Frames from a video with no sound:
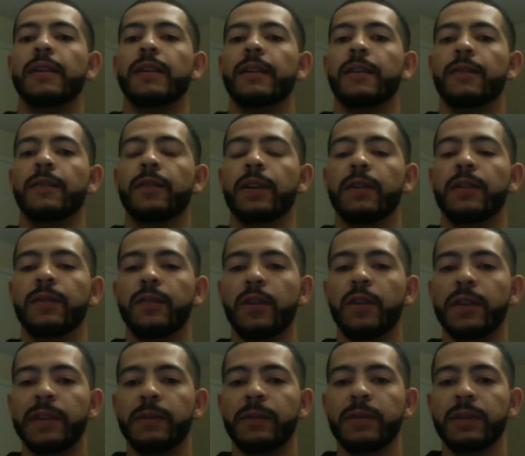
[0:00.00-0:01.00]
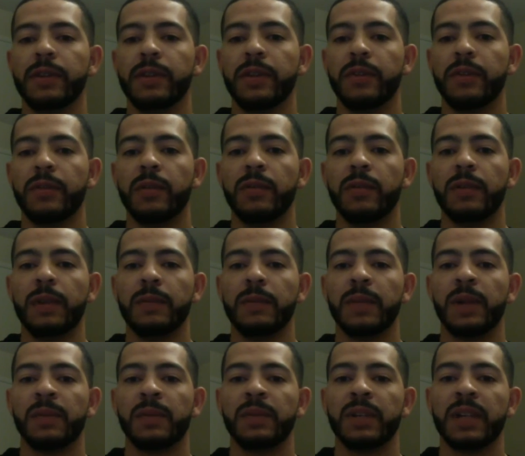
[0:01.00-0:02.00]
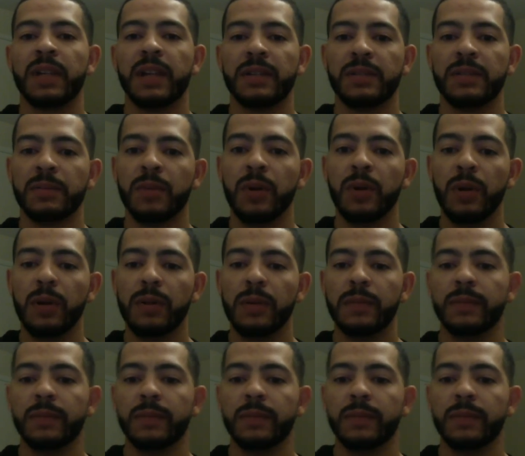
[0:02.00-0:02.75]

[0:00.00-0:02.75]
of how far they want to throw and be able to catch a ball.